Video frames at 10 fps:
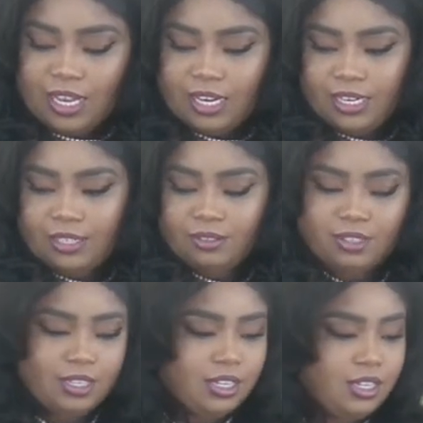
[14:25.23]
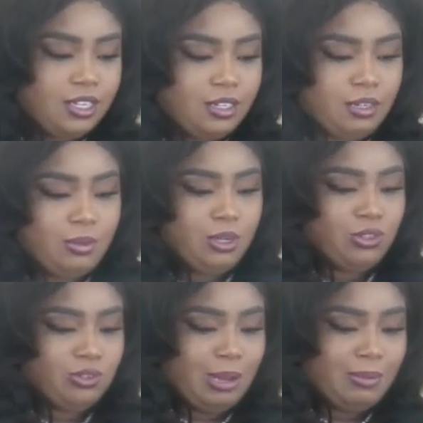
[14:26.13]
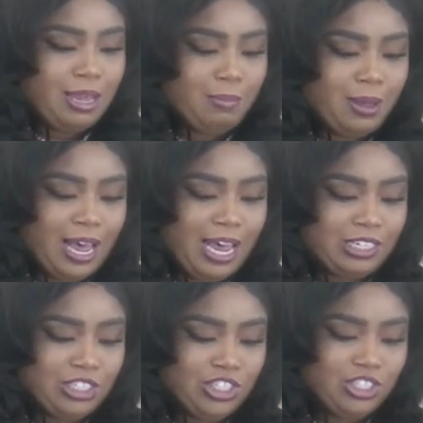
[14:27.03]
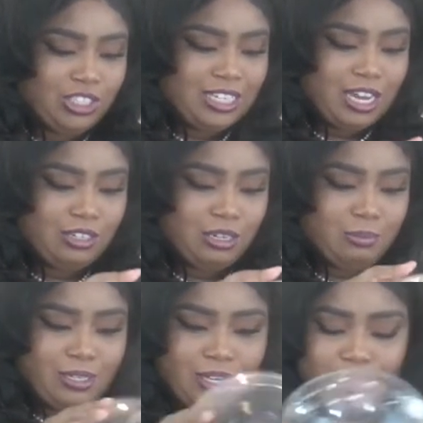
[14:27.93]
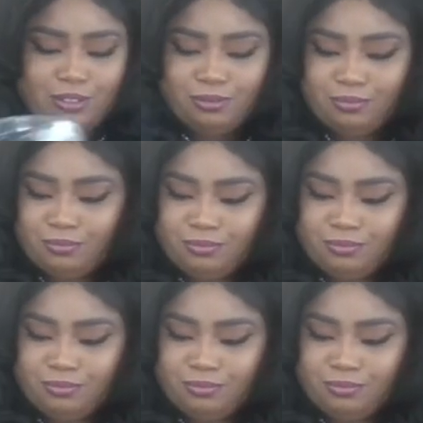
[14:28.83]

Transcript: honey. Then we're gonna drop that pile of sugar down up in there.